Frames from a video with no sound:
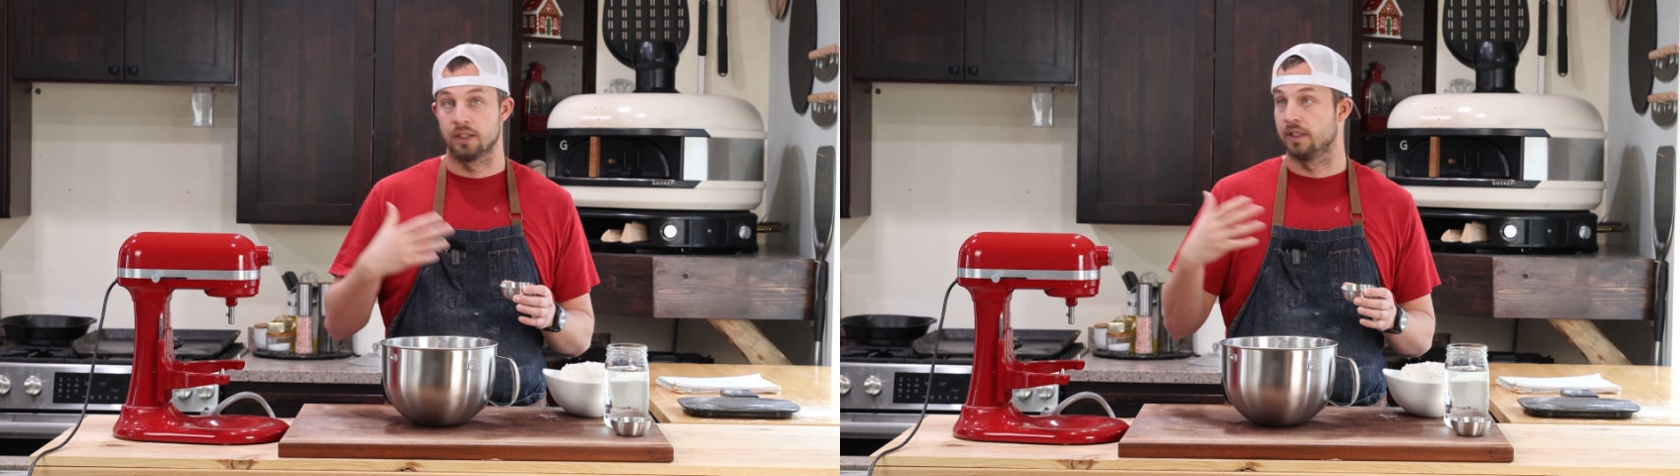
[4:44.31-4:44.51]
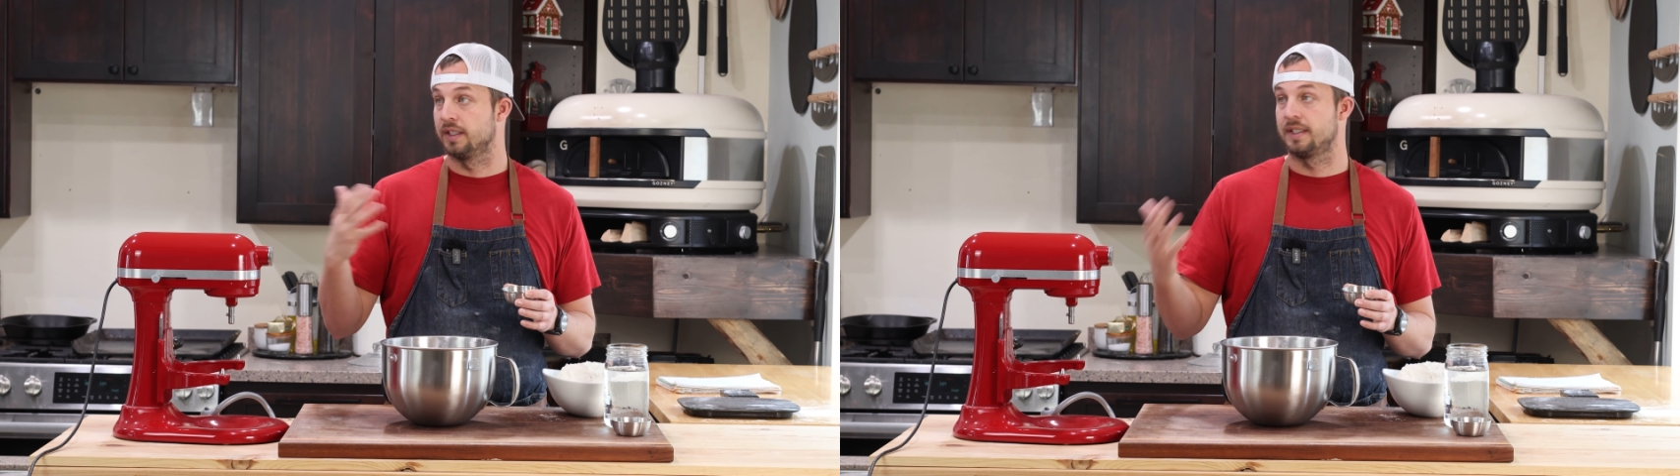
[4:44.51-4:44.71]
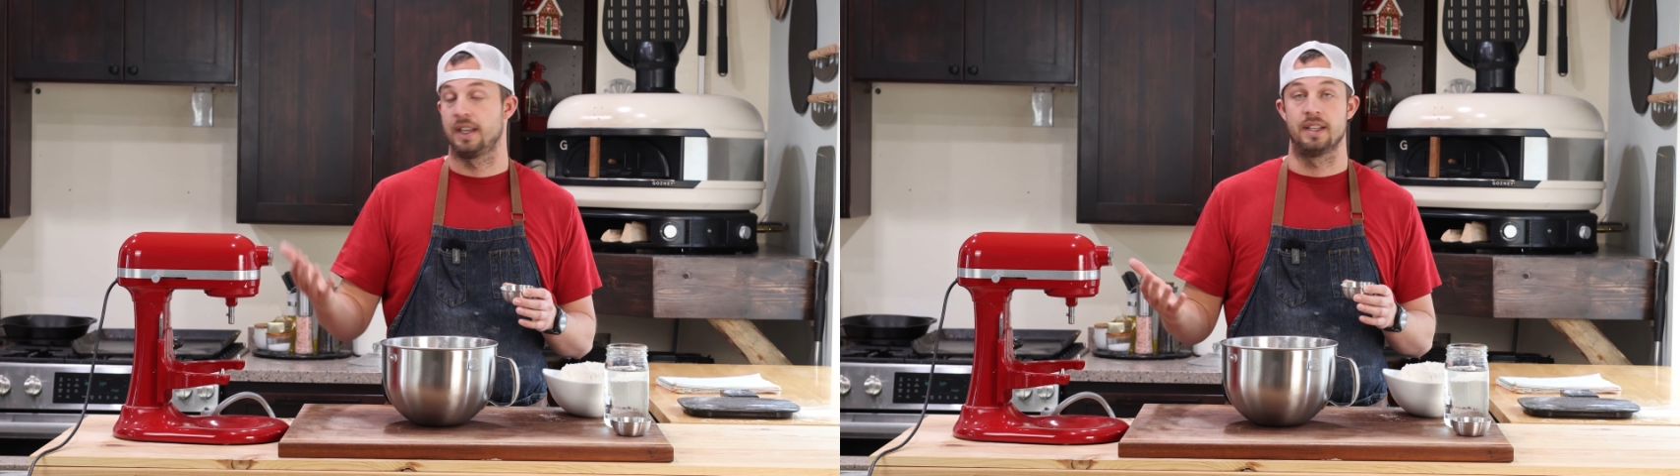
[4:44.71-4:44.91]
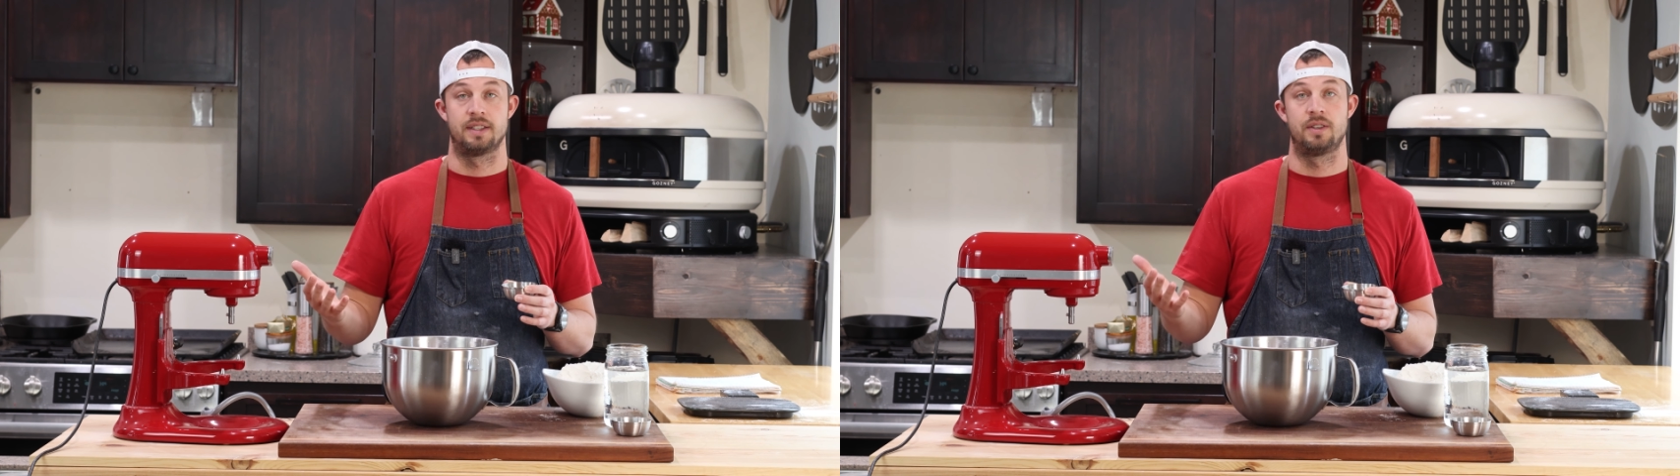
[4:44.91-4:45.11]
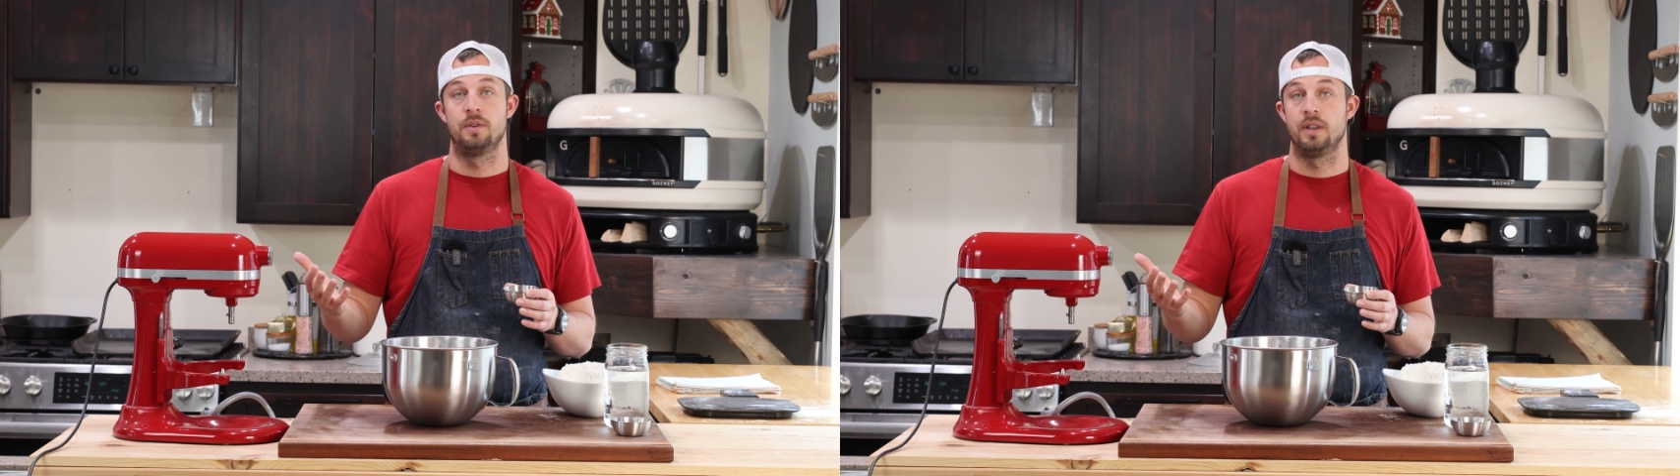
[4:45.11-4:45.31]
let's say
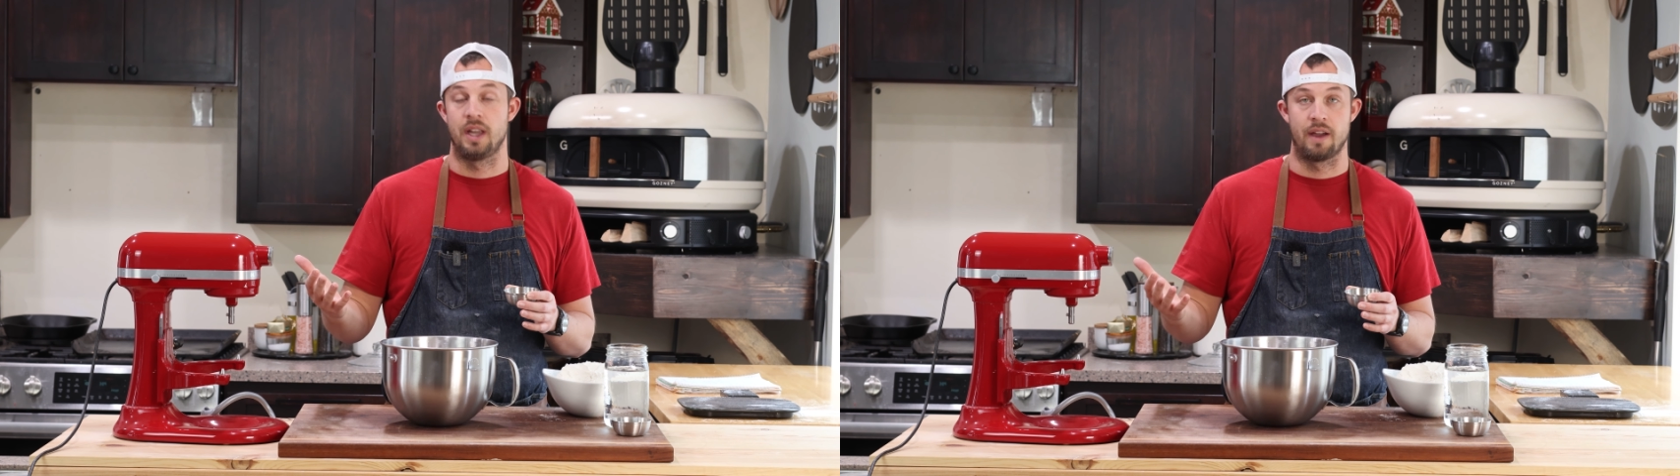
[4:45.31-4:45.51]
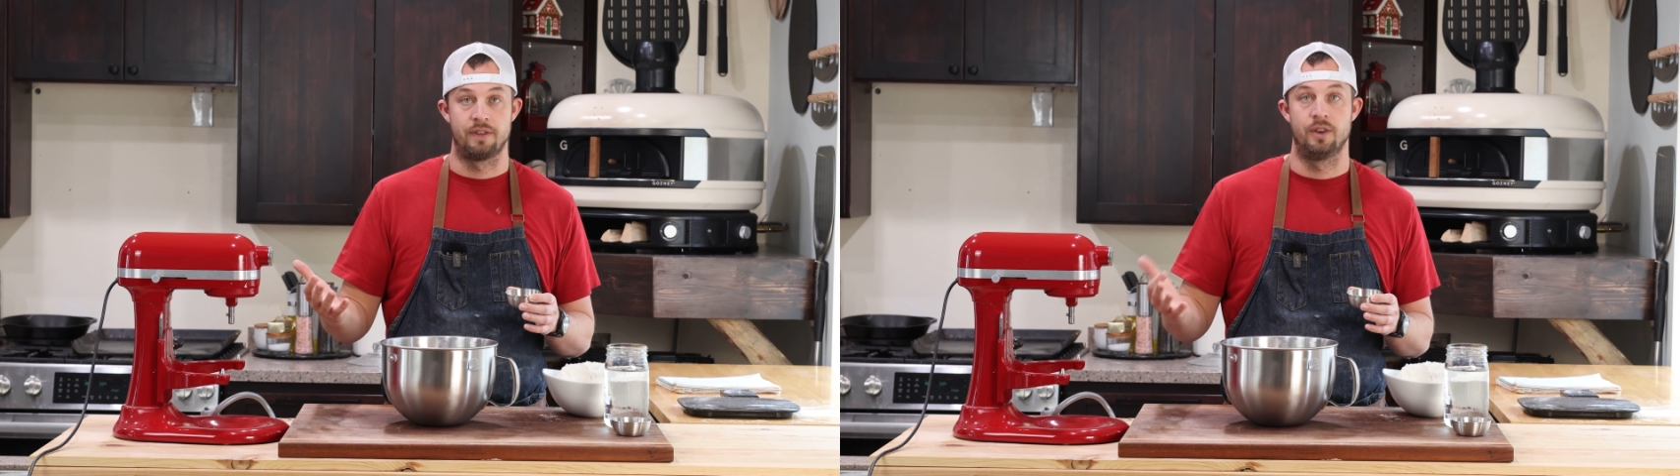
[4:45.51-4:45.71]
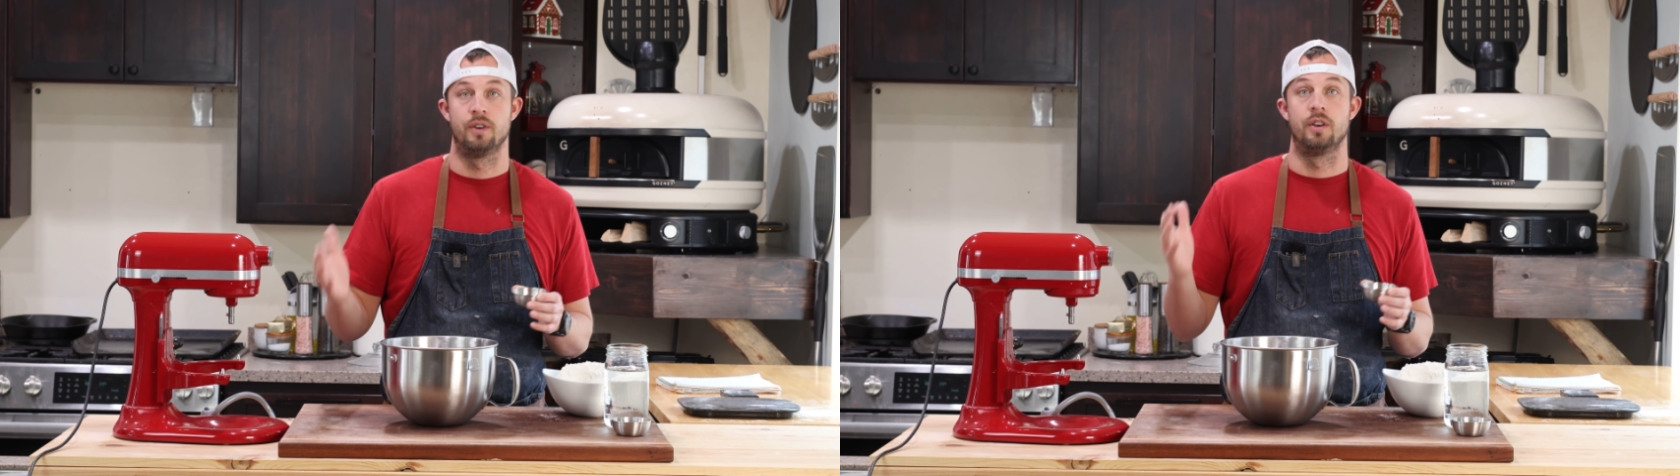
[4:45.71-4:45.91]
it's 2 in the afternoon